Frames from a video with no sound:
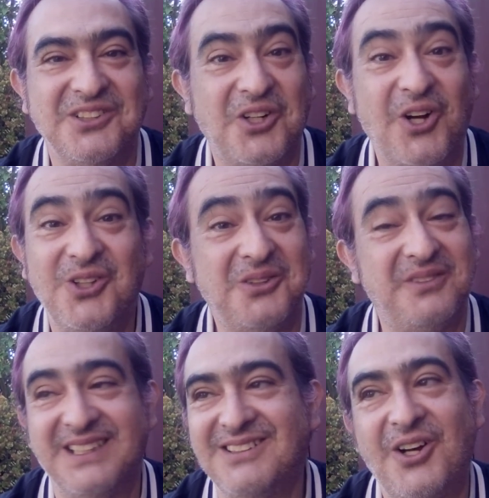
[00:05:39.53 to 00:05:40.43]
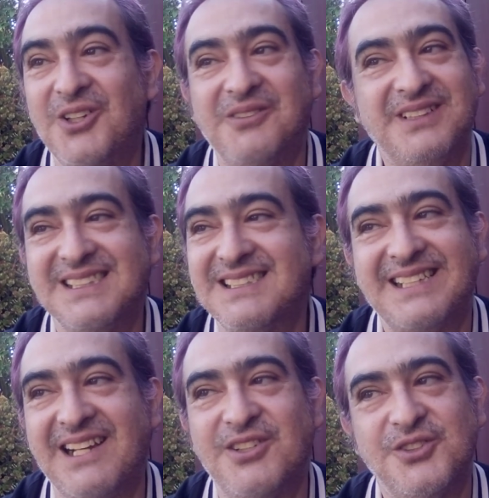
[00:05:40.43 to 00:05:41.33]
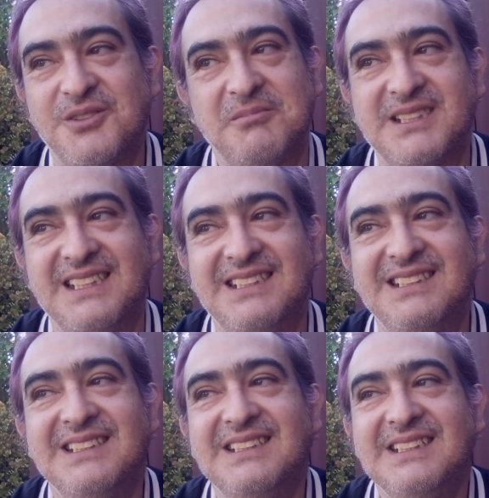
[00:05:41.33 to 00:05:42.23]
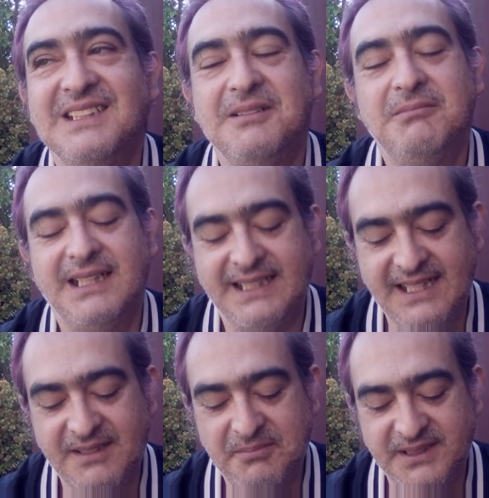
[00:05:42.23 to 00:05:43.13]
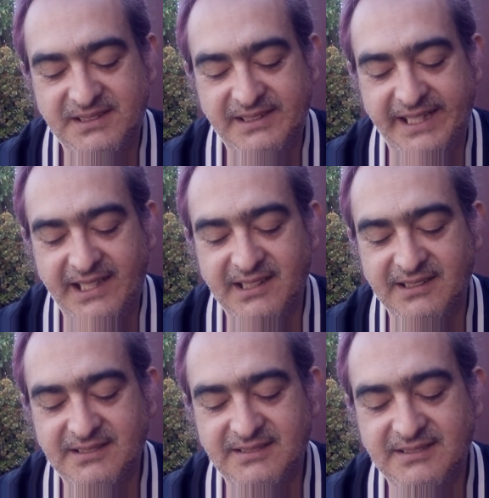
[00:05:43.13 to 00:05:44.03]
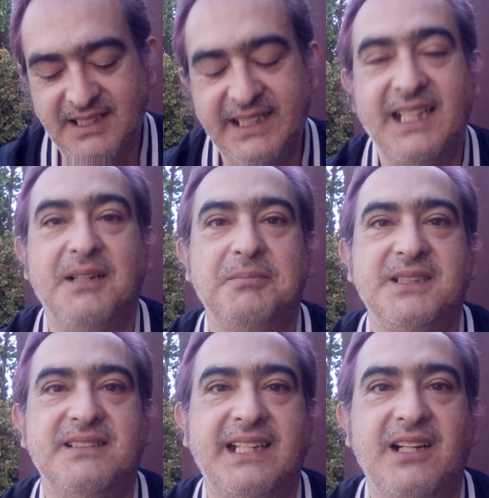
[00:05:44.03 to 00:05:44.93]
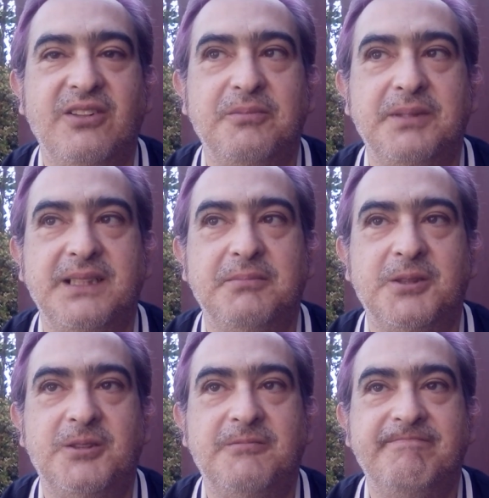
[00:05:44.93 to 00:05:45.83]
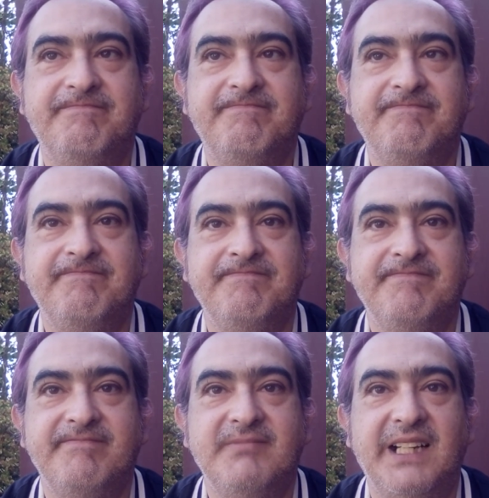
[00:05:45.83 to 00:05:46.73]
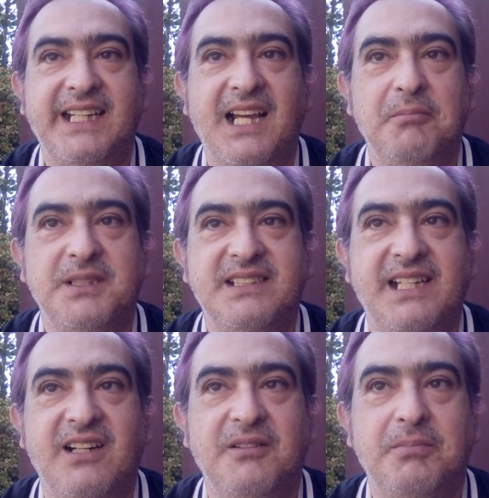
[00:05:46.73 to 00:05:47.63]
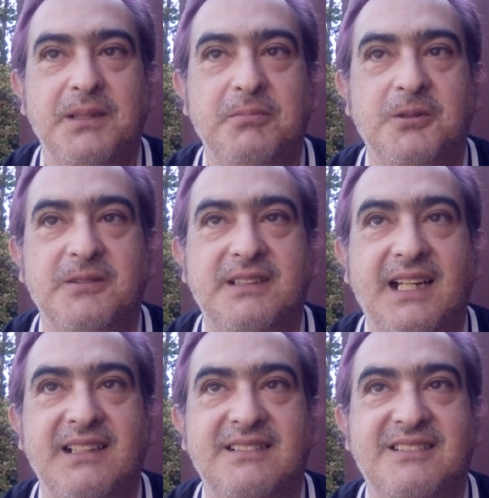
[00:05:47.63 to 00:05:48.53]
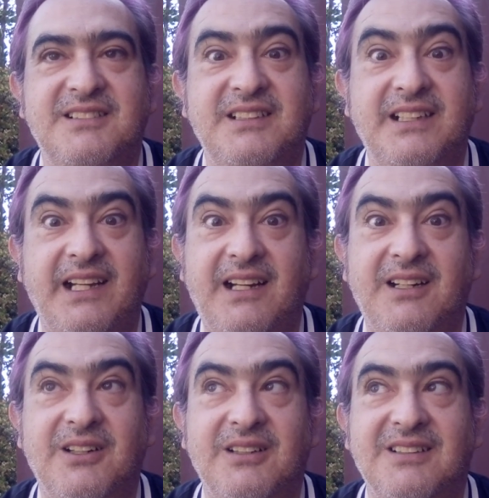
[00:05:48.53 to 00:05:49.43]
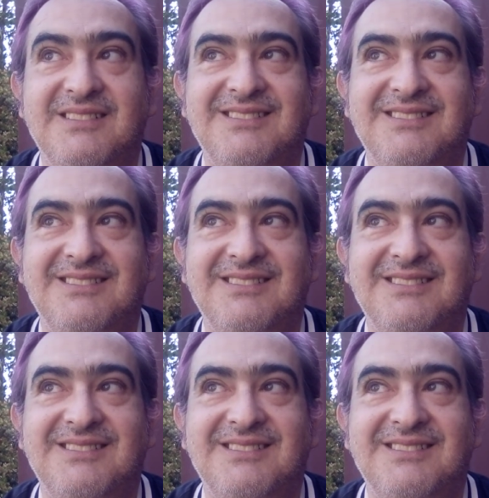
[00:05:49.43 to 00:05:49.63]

All of it scares me. But I can't be scared. I can't be scared of people. I can't be scared of people that care